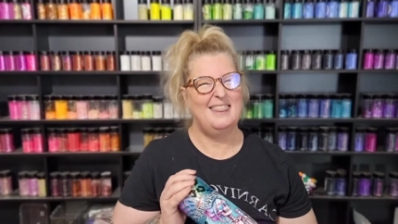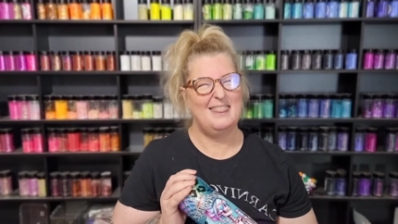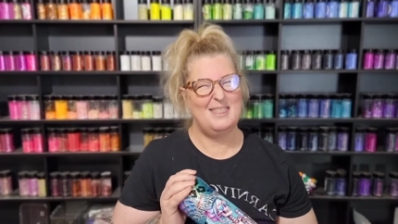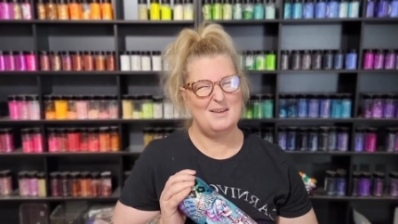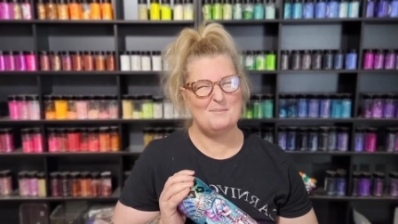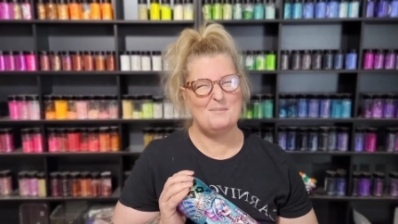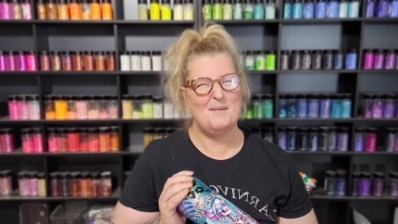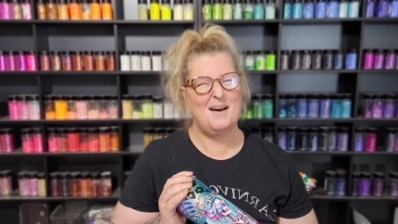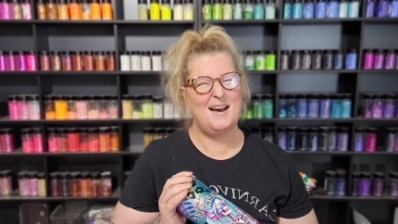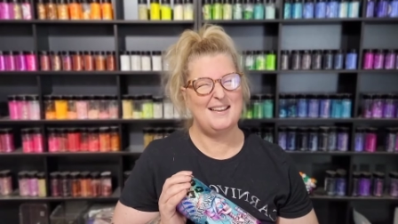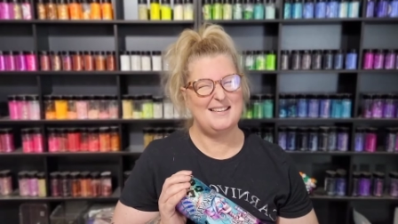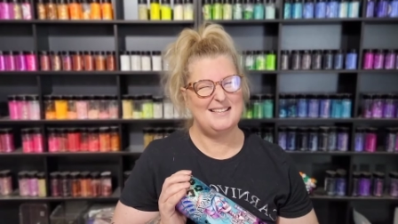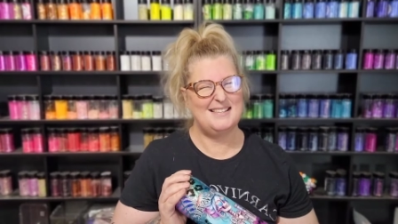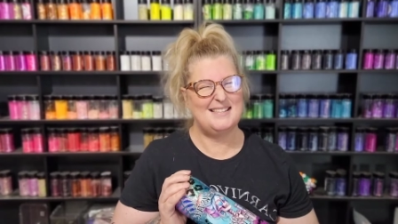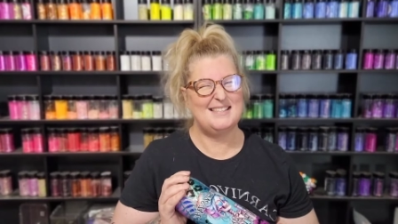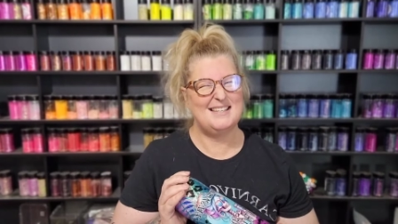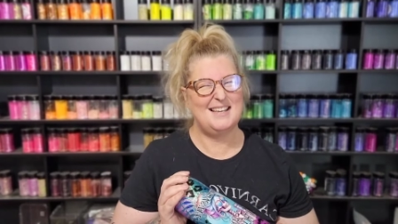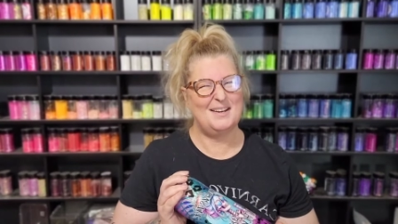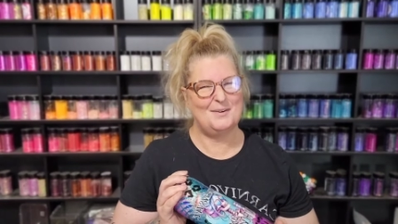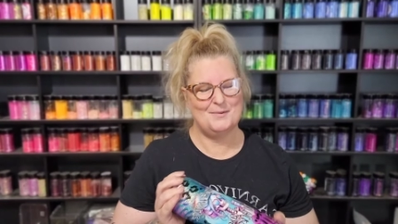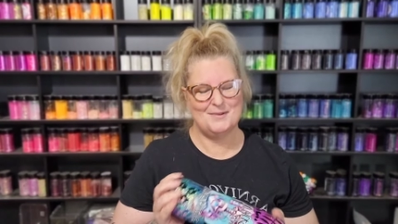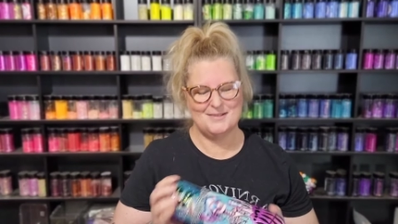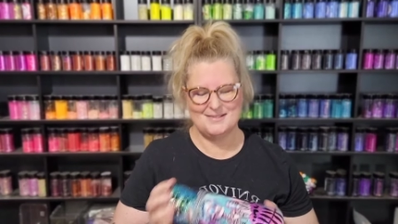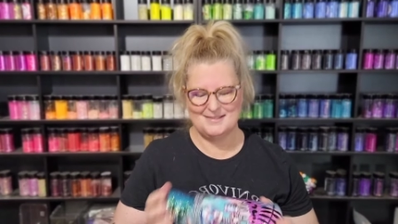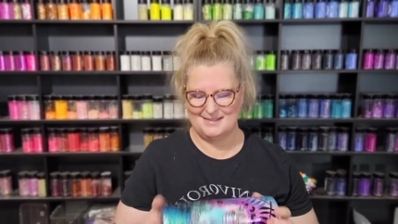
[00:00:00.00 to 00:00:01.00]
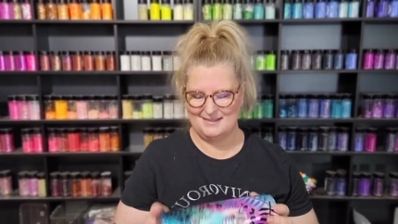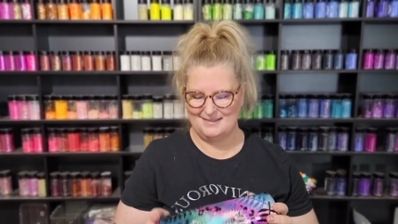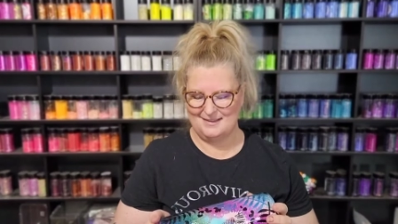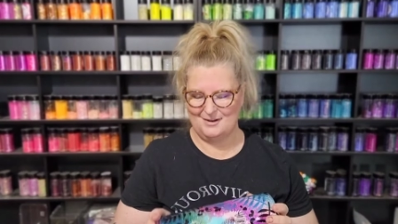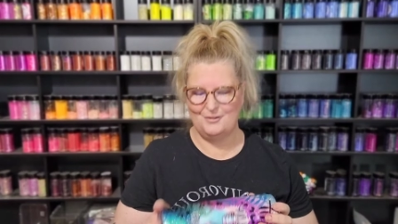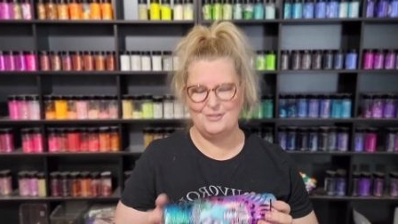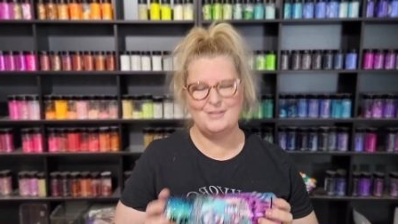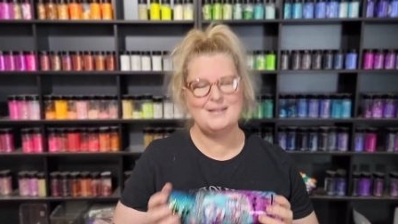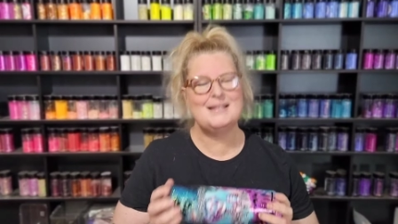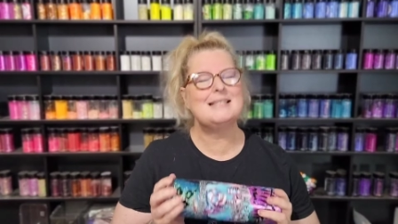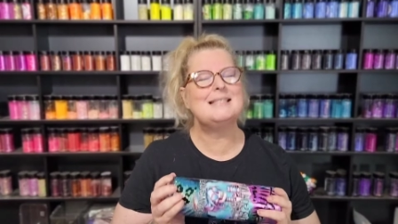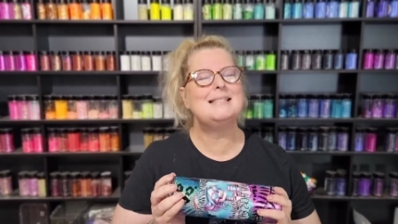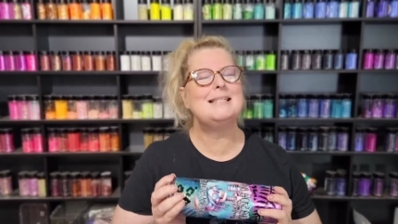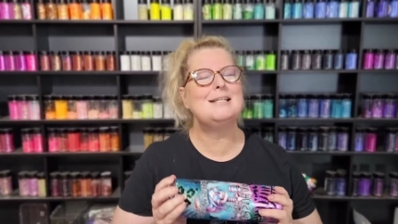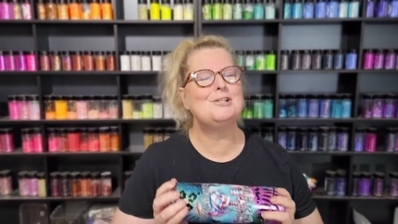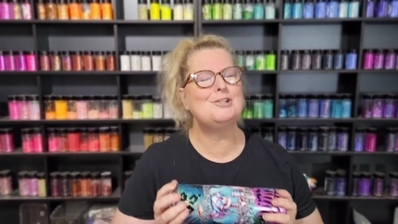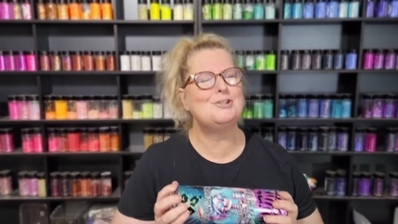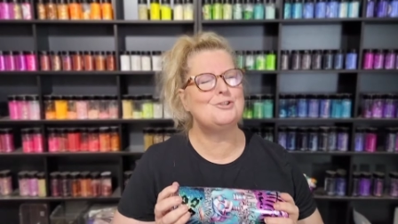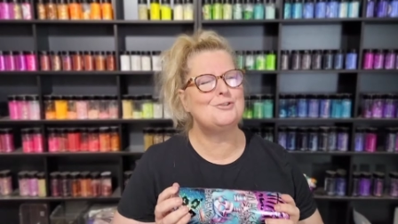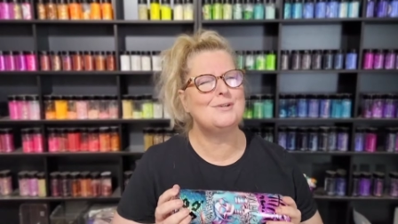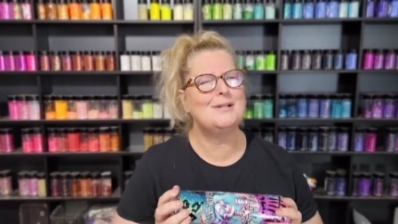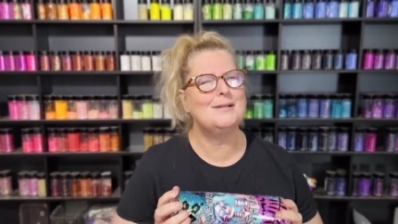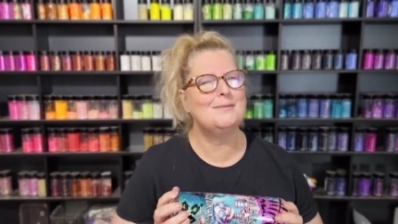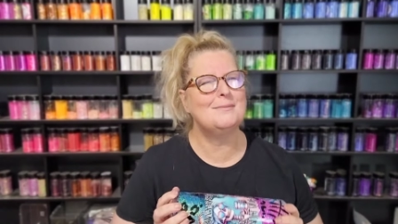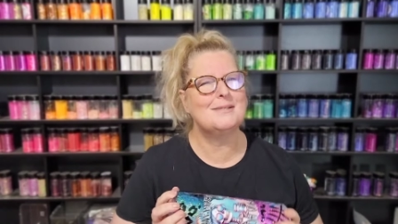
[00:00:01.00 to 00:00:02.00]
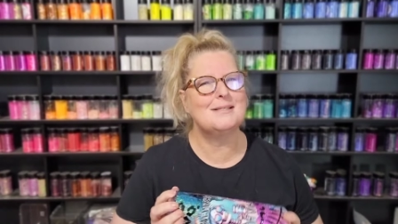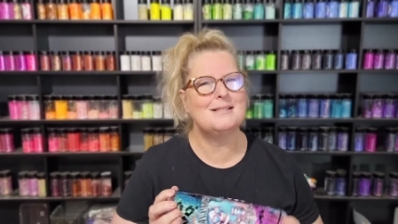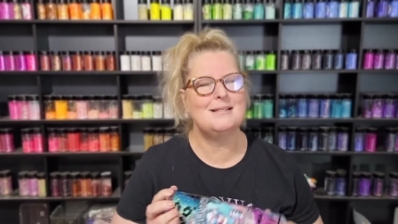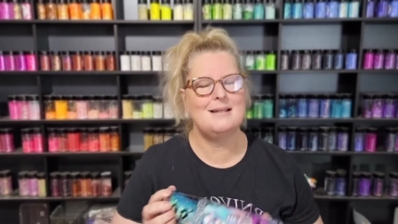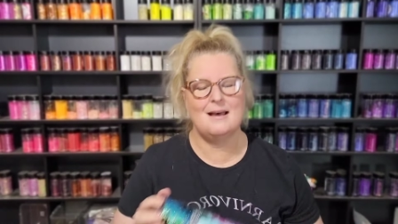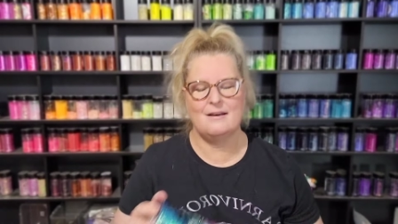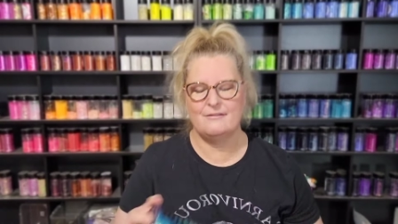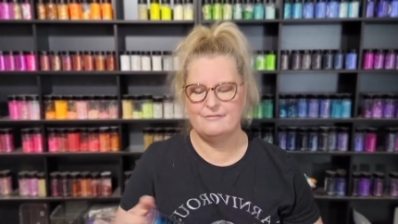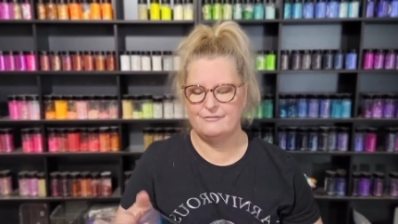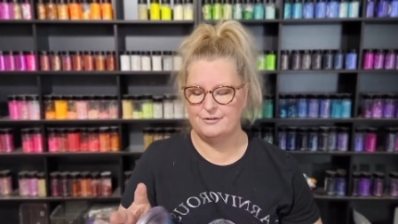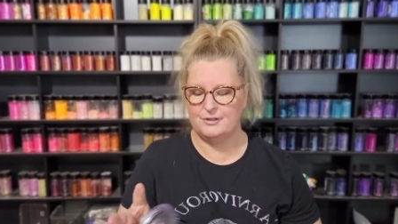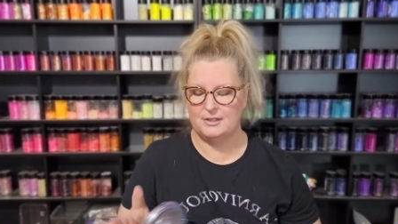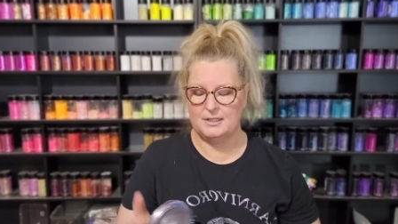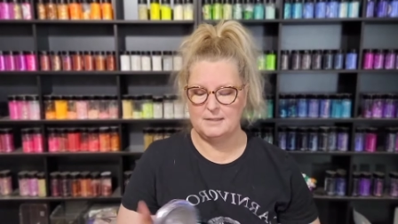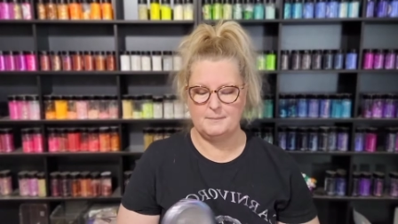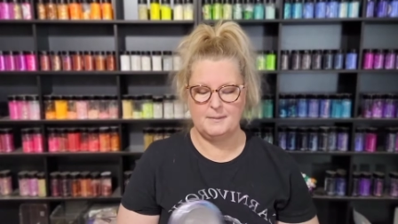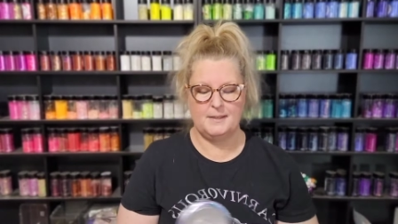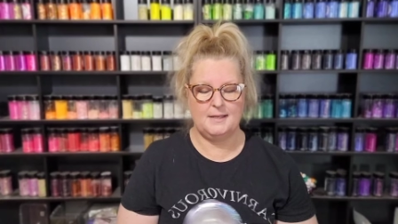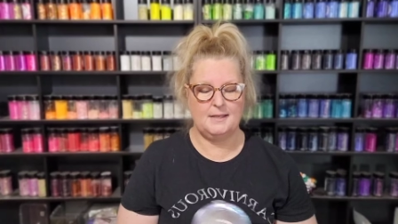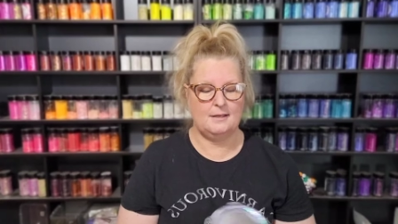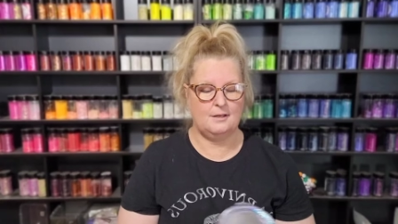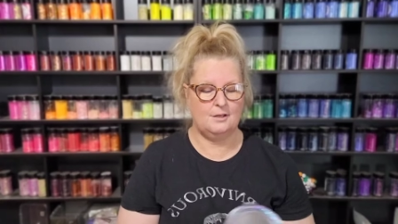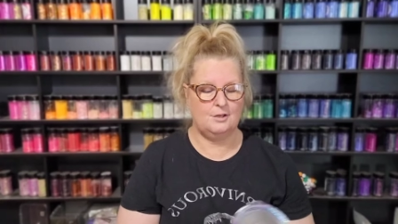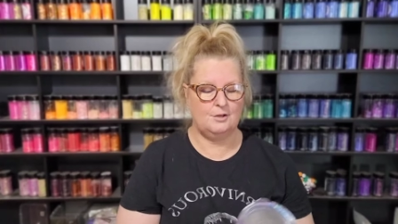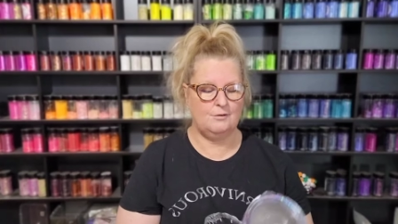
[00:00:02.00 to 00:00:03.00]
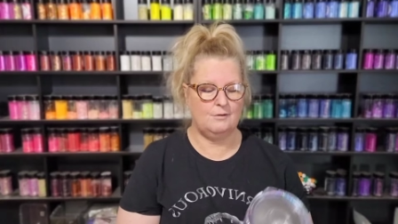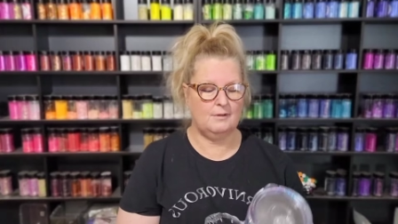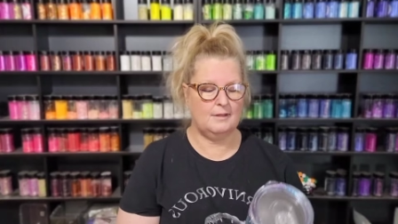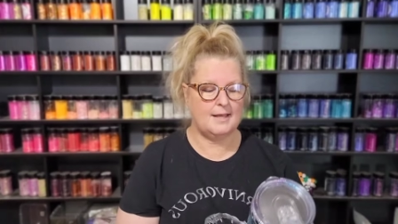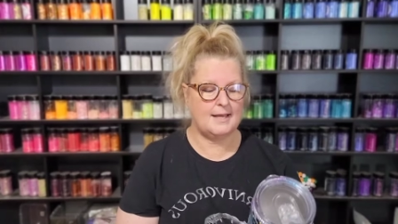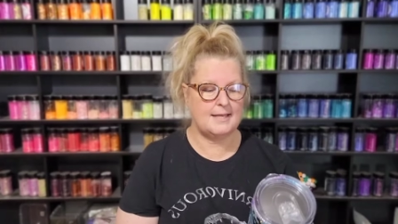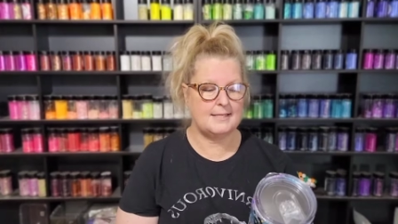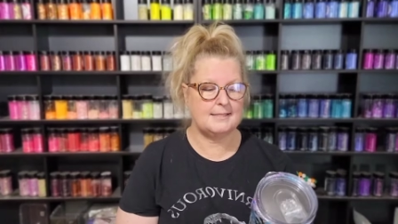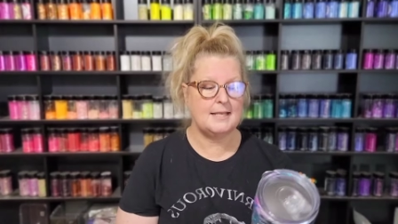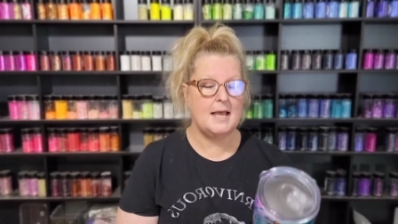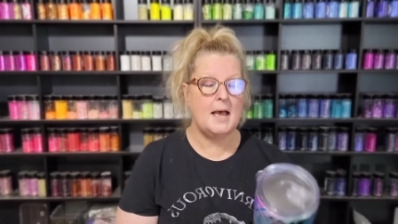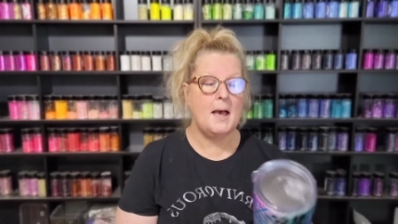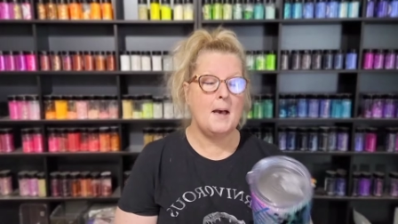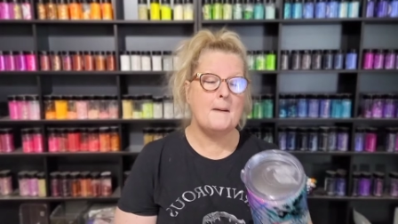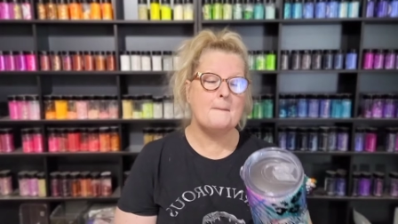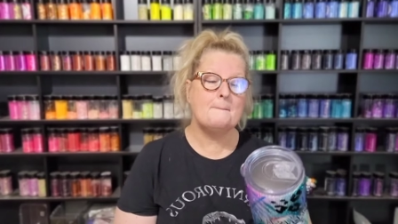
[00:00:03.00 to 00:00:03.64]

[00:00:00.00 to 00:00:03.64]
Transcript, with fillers: the mindset wasn't there. The decision tree was not fully being utilized.